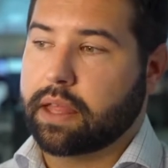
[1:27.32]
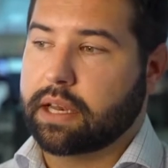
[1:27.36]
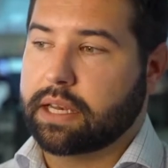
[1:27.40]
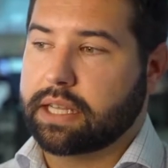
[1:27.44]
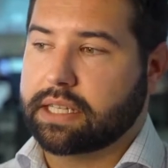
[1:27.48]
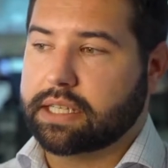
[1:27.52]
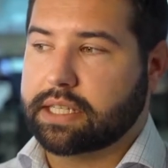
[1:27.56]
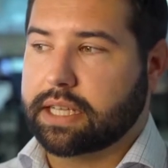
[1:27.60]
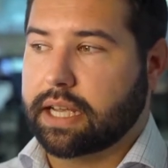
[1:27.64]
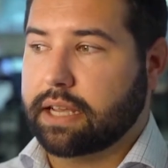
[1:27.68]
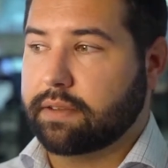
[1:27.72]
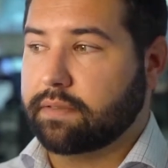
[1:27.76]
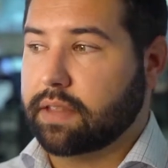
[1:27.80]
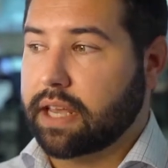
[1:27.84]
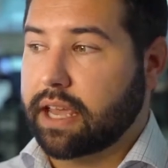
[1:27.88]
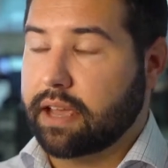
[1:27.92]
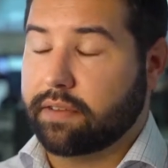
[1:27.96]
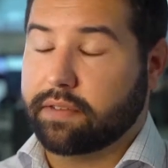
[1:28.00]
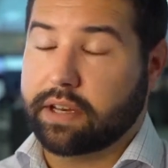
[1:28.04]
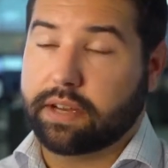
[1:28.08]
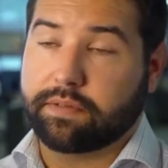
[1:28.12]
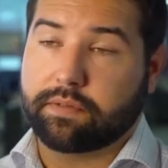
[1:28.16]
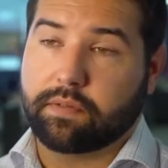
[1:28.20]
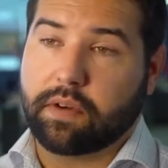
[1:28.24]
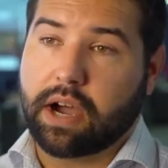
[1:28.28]
let's say if they
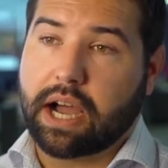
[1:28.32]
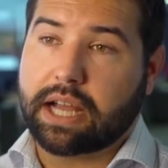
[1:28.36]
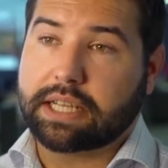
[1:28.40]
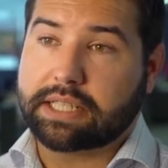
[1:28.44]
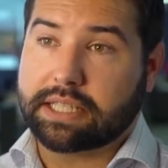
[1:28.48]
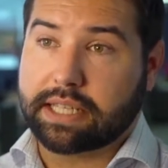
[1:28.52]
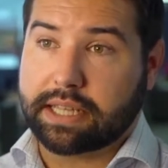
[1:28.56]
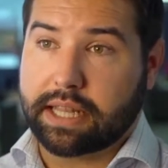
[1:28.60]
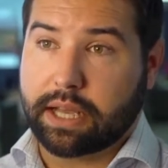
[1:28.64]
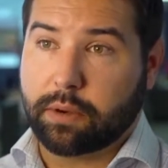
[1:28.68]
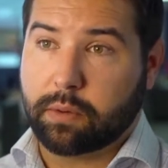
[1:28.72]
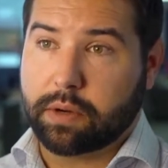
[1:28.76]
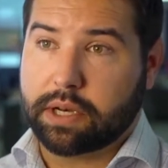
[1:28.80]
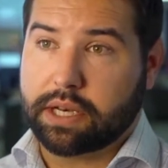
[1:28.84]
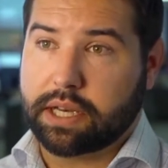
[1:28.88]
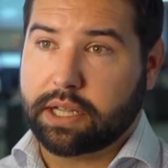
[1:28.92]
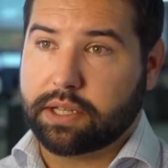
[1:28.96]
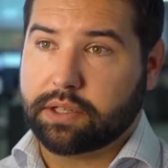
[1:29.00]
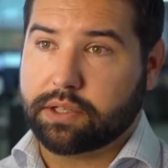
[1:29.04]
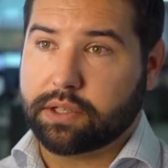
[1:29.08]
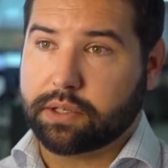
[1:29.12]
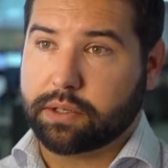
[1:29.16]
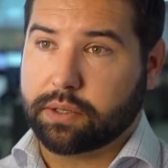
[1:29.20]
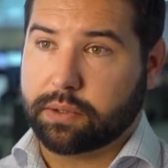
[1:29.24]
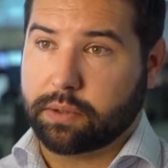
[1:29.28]
have an advisor, they would
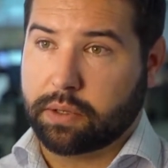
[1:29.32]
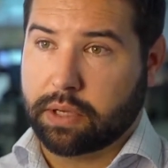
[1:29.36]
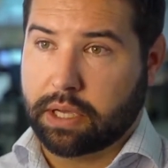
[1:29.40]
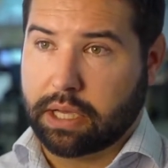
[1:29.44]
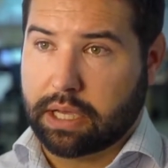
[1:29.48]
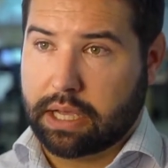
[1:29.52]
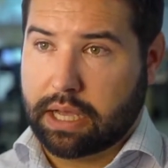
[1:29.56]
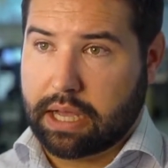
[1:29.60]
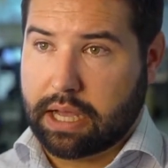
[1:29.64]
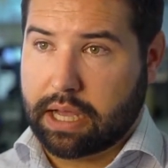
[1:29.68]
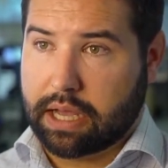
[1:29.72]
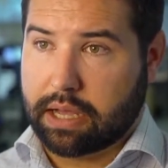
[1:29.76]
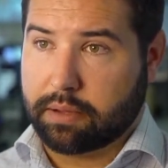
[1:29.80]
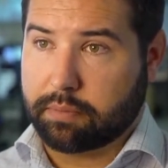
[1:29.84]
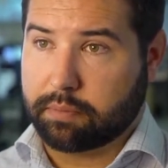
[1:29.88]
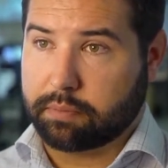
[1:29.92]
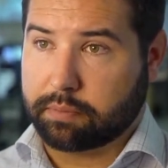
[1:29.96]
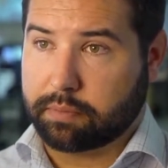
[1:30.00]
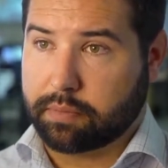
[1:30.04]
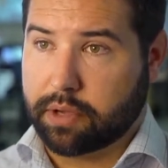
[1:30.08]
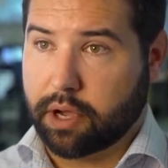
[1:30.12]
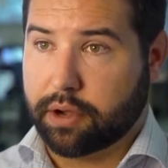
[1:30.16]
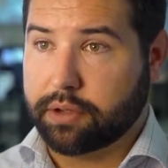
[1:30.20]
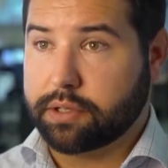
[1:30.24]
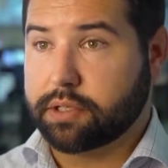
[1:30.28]
need to
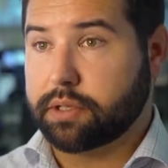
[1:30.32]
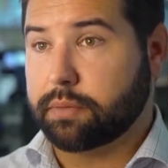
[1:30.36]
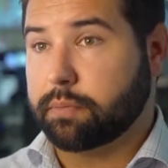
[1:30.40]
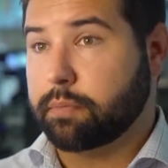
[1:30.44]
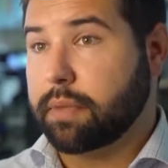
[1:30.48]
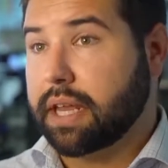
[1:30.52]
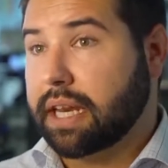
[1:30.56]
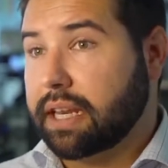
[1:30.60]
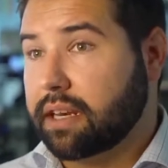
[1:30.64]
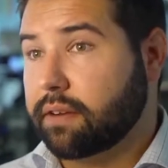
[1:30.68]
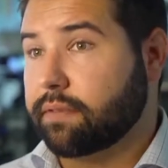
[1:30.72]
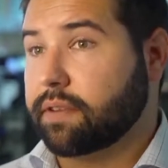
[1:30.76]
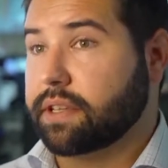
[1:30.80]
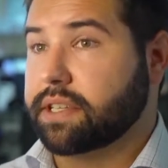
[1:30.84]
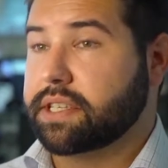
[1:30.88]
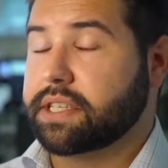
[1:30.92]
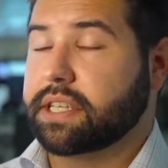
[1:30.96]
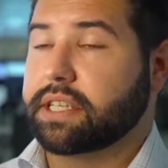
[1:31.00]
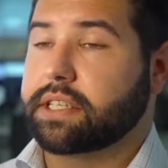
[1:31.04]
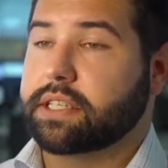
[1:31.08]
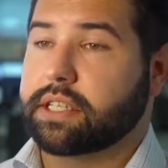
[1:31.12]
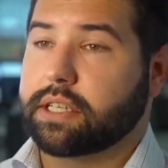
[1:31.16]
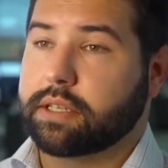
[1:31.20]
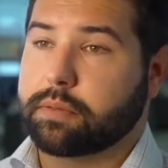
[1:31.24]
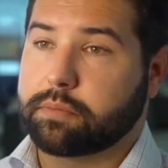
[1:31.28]
go into many different
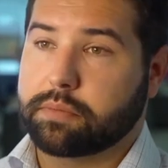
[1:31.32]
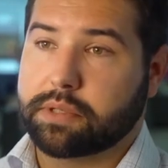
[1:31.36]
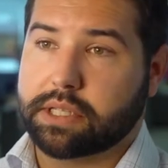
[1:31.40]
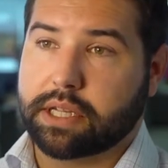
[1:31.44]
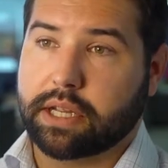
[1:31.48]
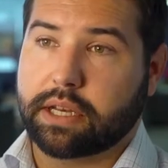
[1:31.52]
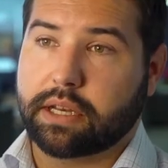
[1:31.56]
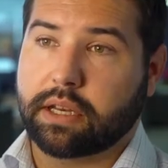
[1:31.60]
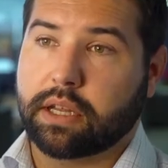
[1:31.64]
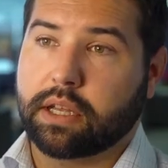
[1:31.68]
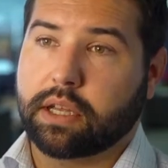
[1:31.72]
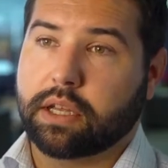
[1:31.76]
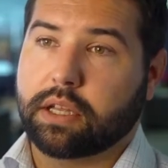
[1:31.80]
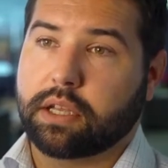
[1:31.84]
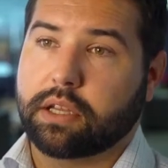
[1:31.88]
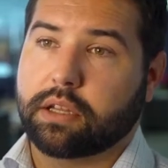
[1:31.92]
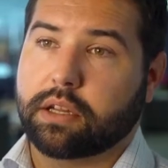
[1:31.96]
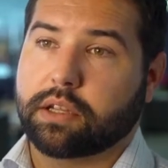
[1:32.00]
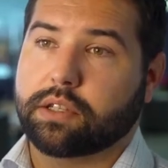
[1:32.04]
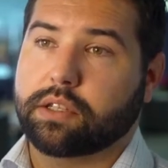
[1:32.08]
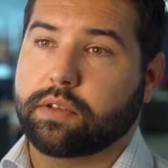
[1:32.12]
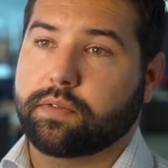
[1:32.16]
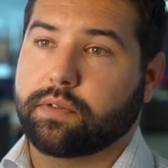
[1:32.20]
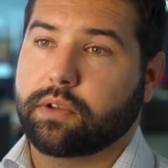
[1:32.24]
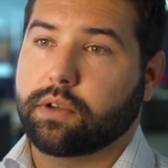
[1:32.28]
systems and, you
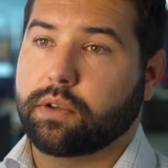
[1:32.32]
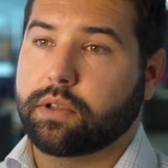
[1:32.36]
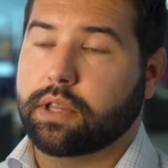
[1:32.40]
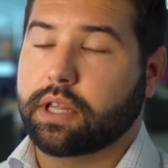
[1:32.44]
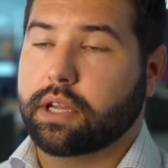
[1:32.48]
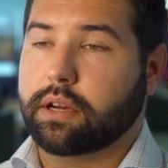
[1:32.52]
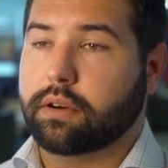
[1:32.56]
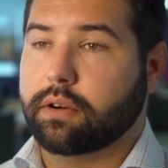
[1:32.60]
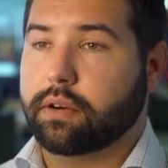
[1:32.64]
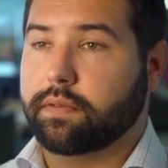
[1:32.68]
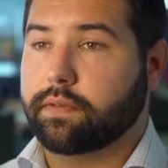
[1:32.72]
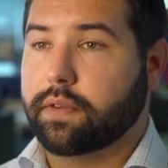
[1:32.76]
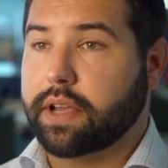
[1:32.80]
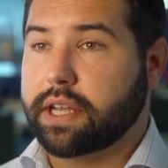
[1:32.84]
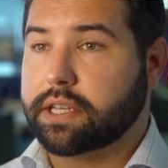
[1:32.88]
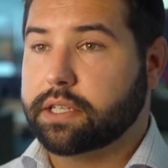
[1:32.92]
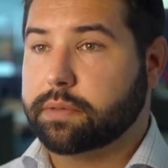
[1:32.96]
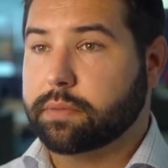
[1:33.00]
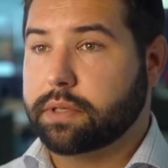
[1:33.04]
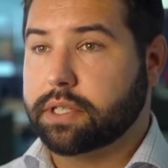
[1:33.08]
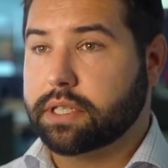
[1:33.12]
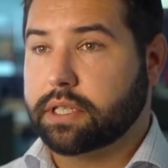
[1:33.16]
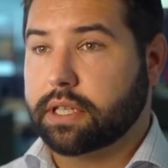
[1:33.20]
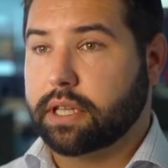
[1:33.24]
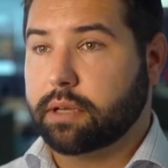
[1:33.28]
know, to view their
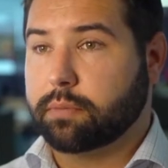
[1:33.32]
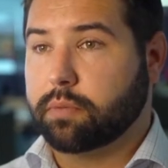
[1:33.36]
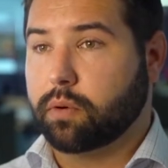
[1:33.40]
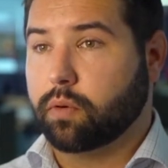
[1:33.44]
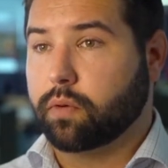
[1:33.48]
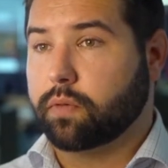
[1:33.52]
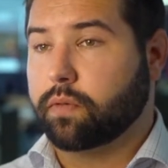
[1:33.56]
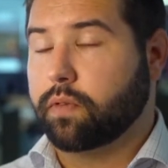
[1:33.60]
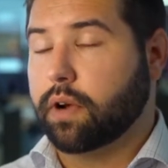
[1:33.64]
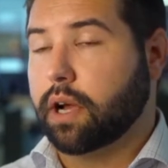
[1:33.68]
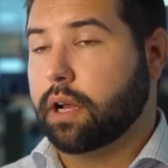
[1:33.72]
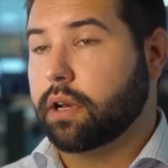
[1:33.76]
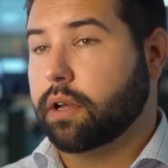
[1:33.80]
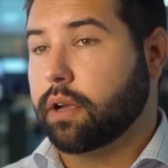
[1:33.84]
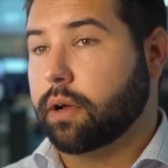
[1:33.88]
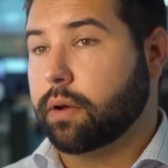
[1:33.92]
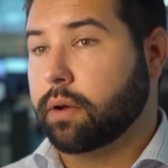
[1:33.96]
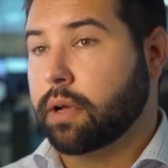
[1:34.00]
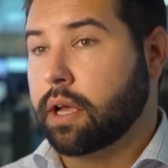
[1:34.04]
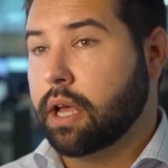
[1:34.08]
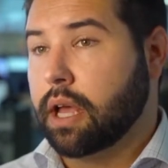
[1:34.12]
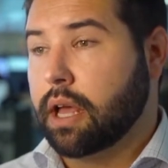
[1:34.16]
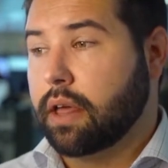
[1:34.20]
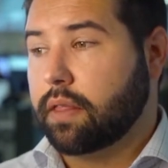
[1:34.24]
investments and their portfolio.